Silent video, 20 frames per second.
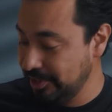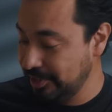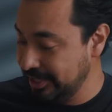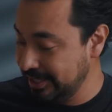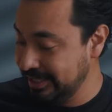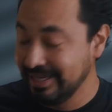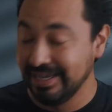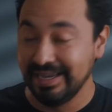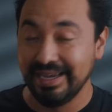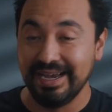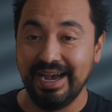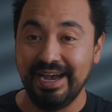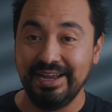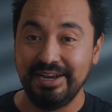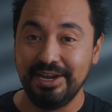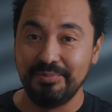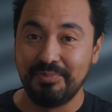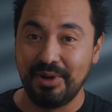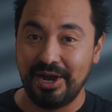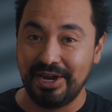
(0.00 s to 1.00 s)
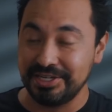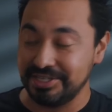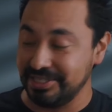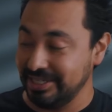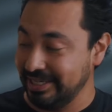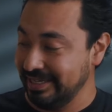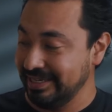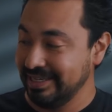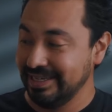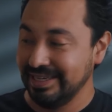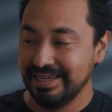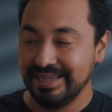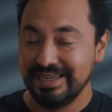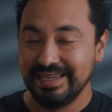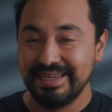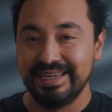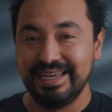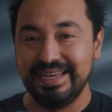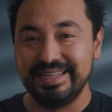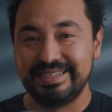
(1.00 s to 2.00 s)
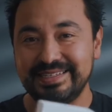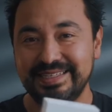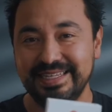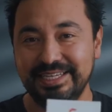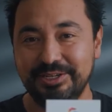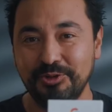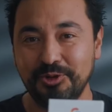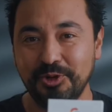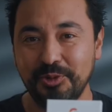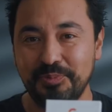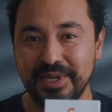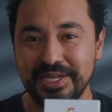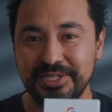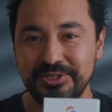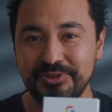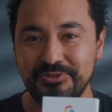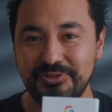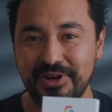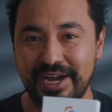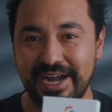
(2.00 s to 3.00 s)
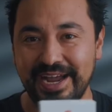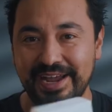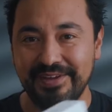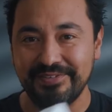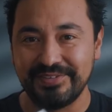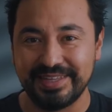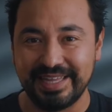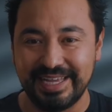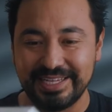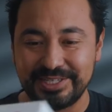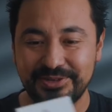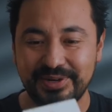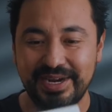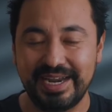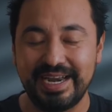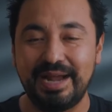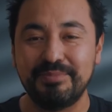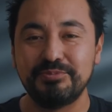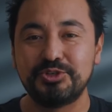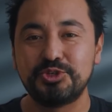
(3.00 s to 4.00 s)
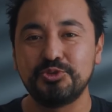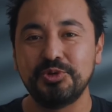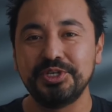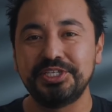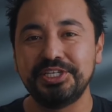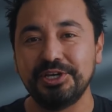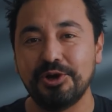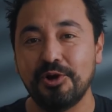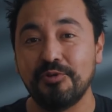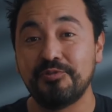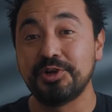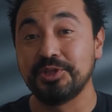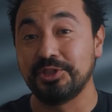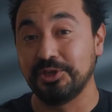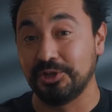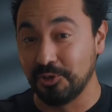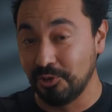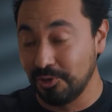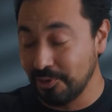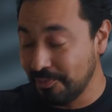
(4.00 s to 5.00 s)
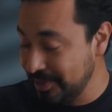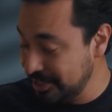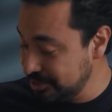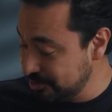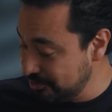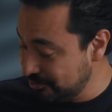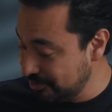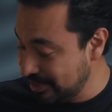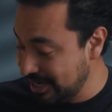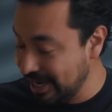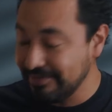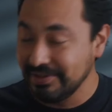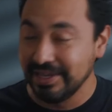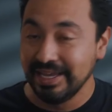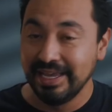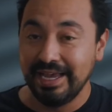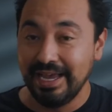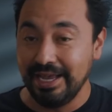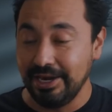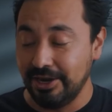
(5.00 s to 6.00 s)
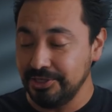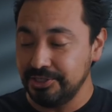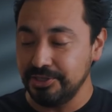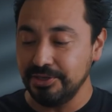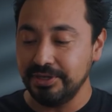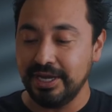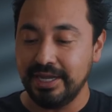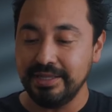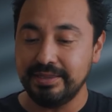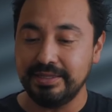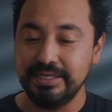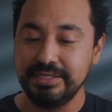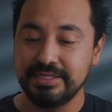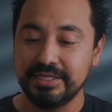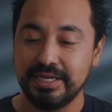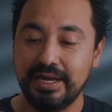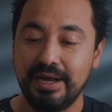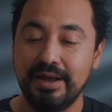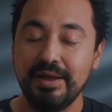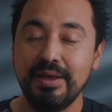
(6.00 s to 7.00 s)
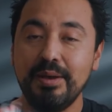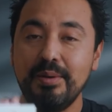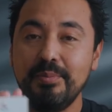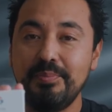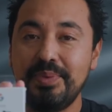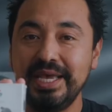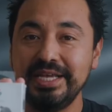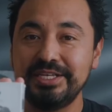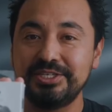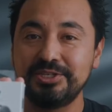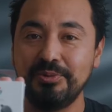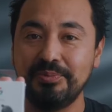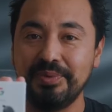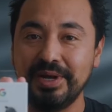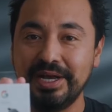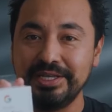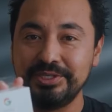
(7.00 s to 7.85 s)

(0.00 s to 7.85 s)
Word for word: we can see that his computer is kind of off center and I'm actually kind of a fan of that rather than like what I have set up now